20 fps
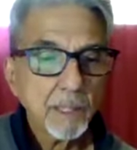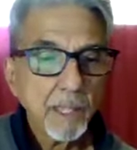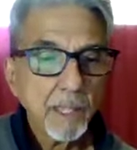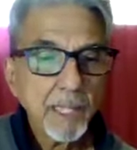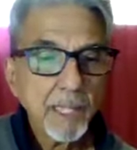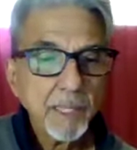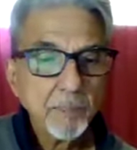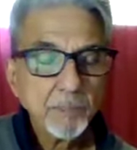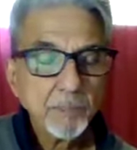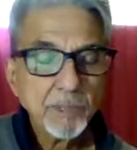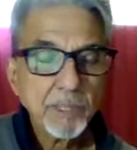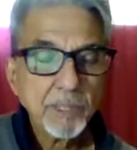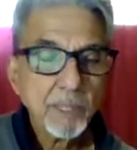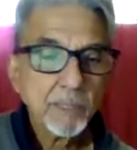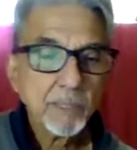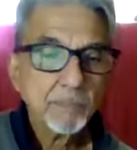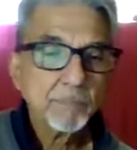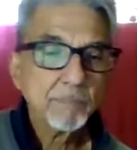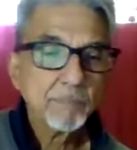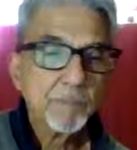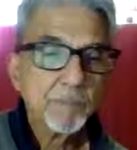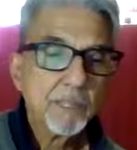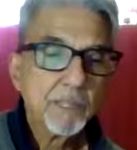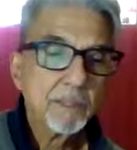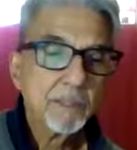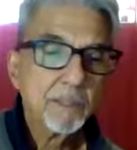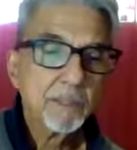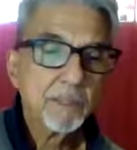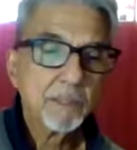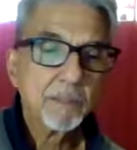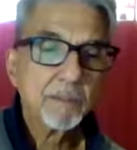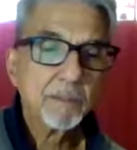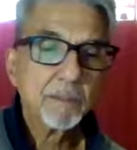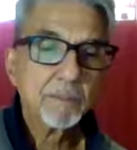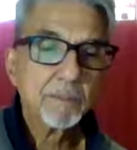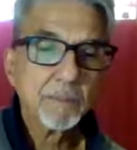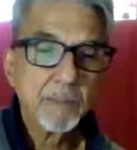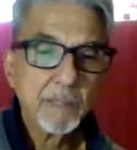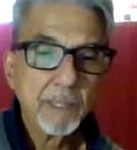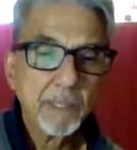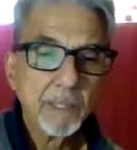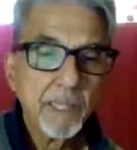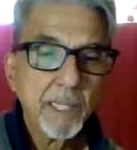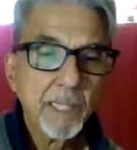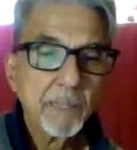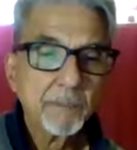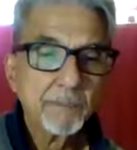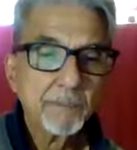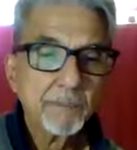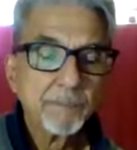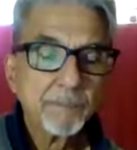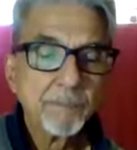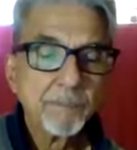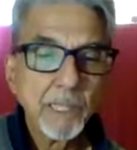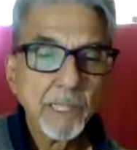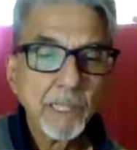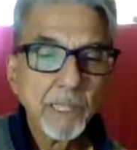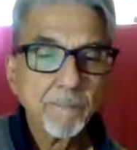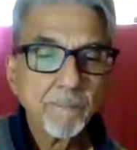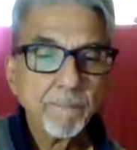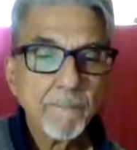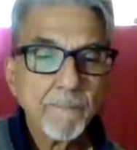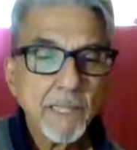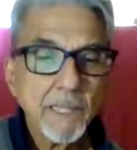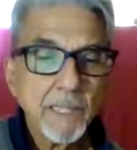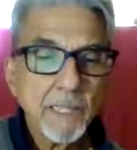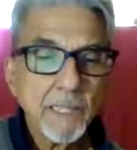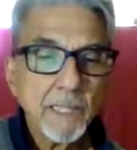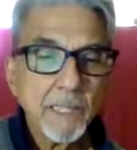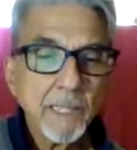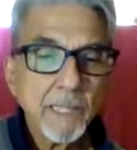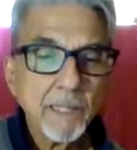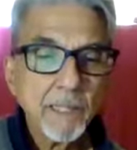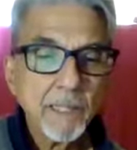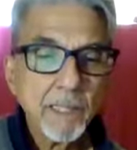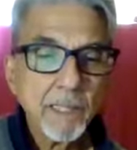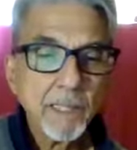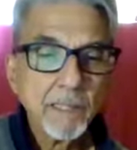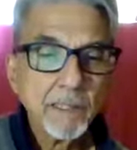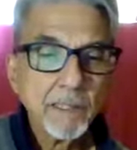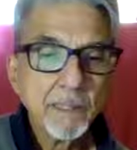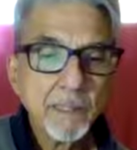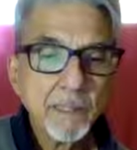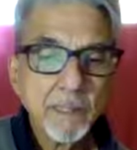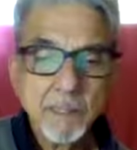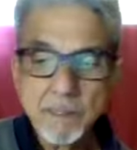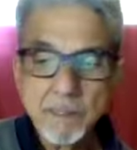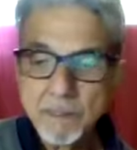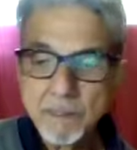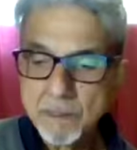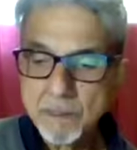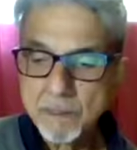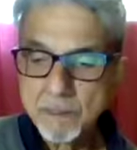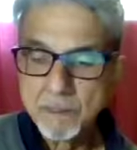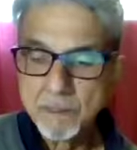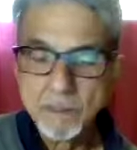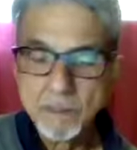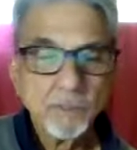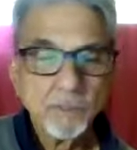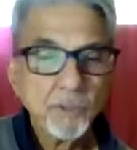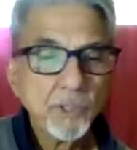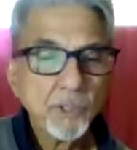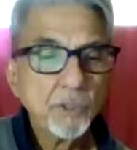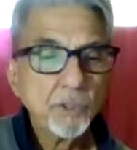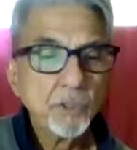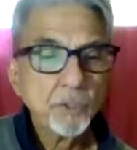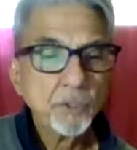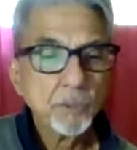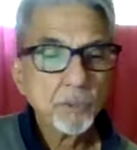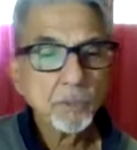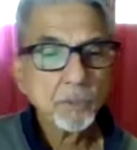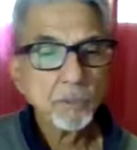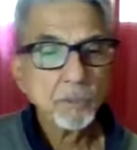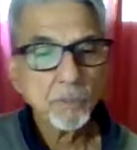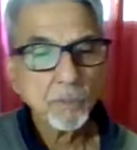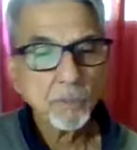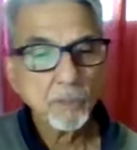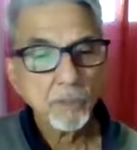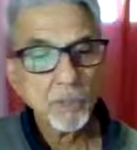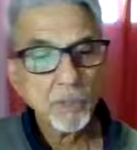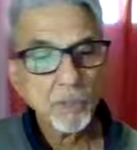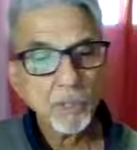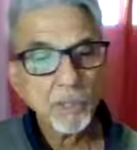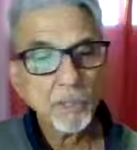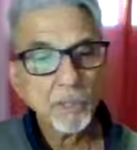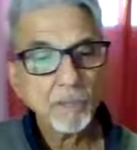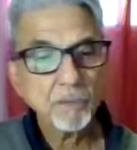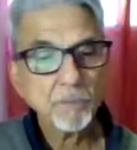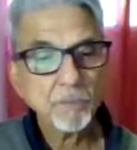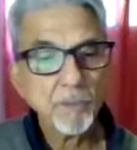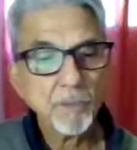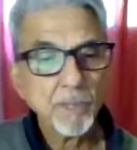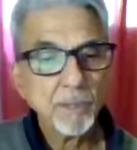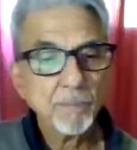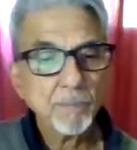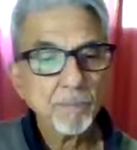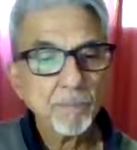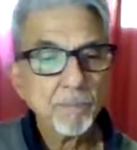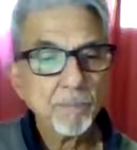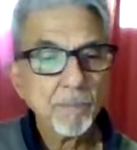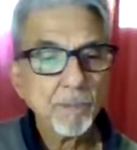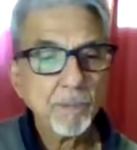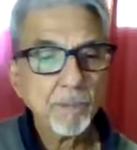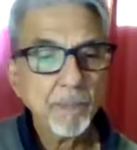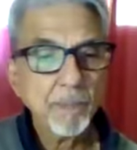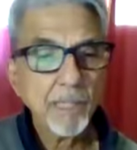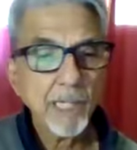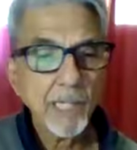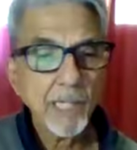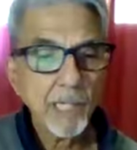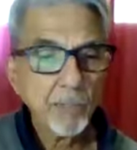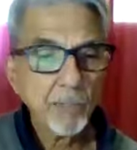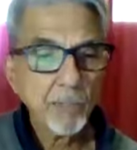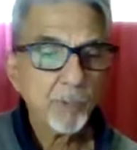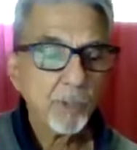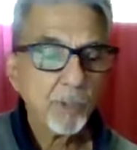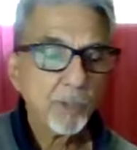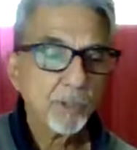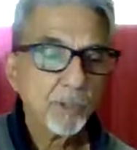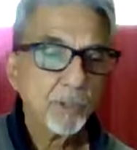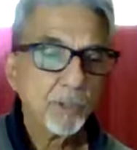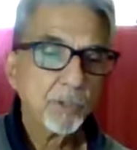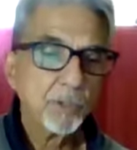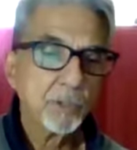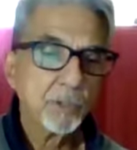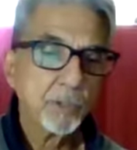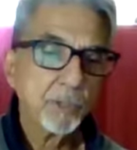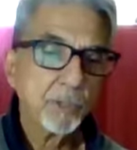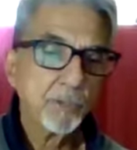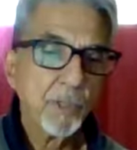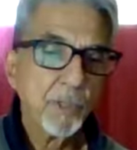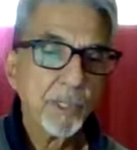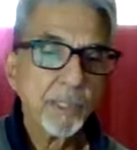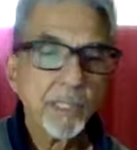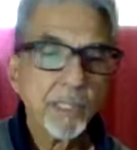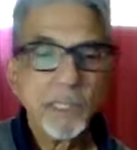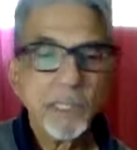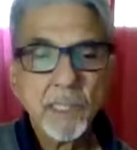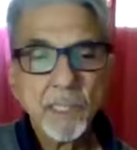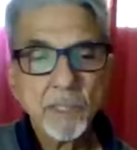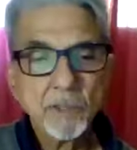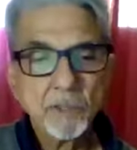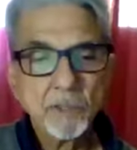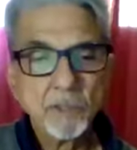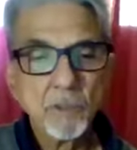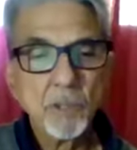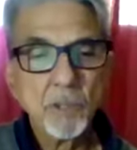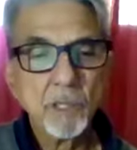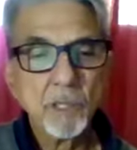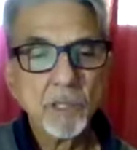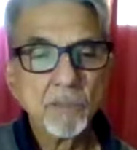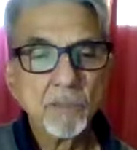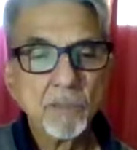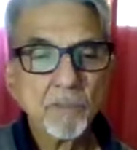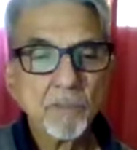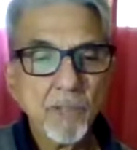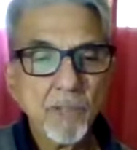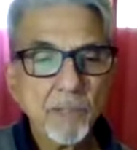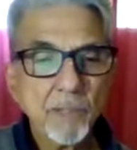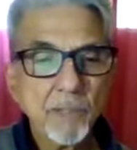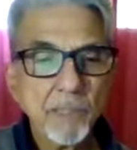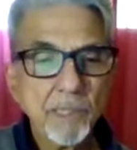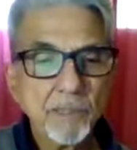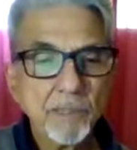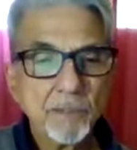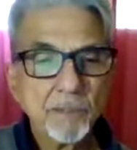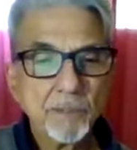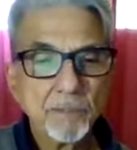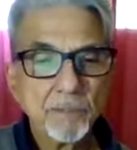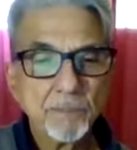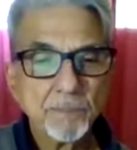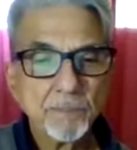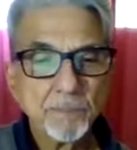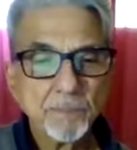Ahimsa is, again, another virtue of an effort to avoid any sort of violence.